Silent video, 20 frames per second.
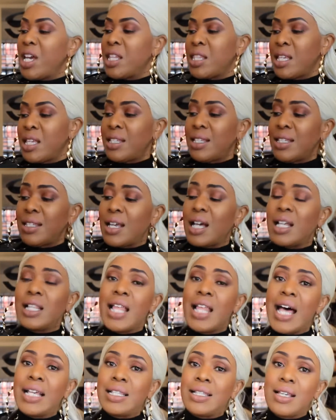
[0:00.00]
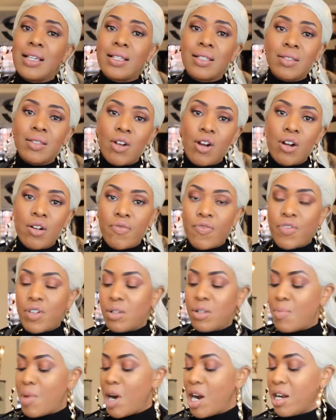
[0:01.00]
This is a classic skirt for
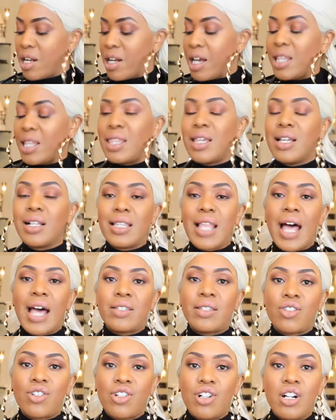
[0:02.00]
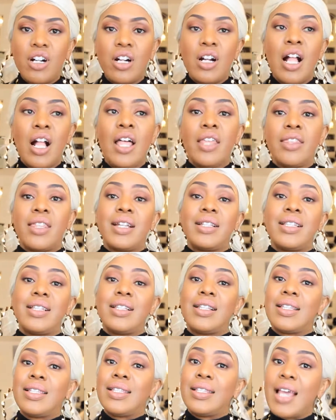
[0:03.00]
Lamarque. I think last year they
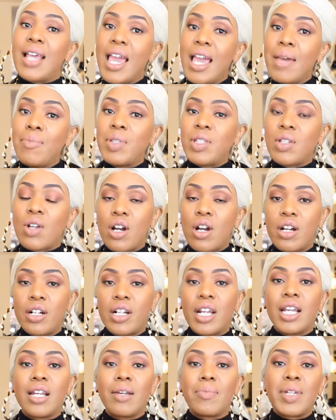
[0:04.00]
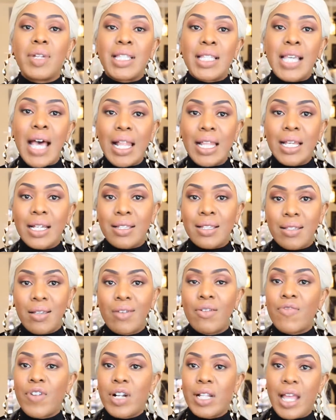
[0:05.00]
did the same skirt in a metallic
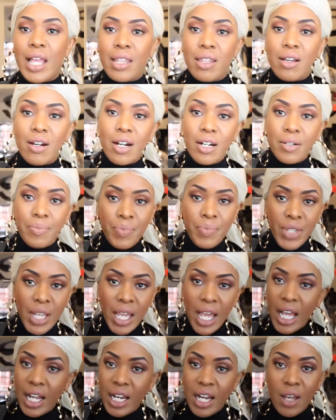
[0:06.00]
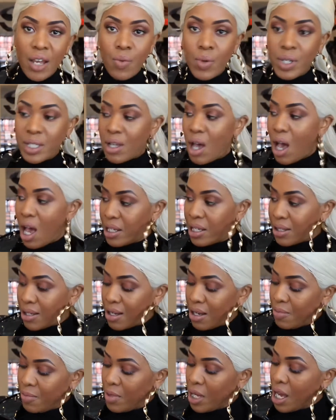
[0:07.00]
silver leather, and it was
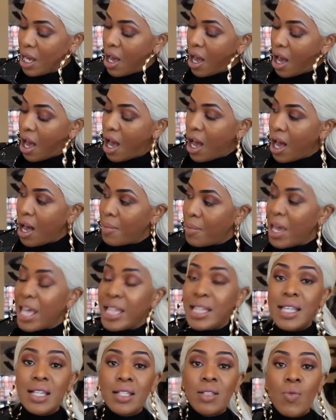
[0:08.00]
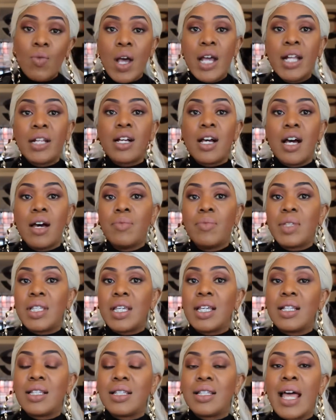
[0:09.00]
awesome. And this one comes
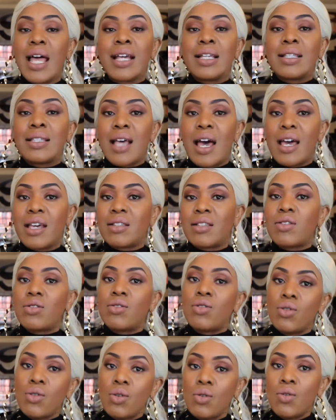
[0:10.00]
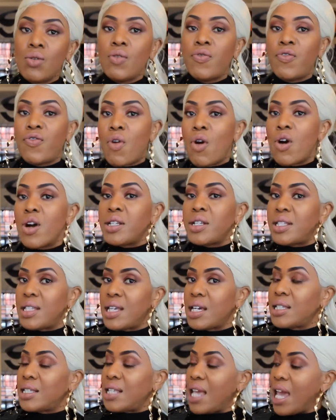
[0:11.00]
in like size 2, 4,
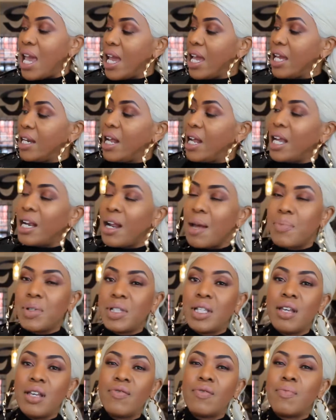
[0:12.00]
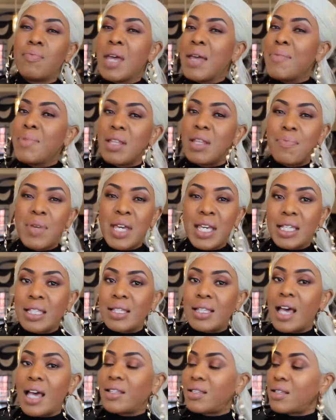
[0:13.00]
6, 8, and I believe maybe the biggest
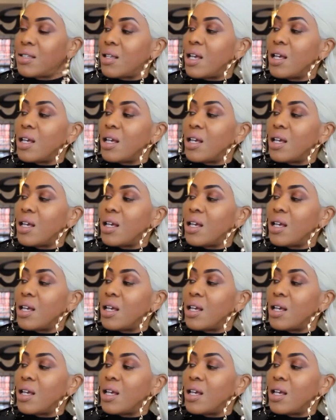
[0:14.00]
size is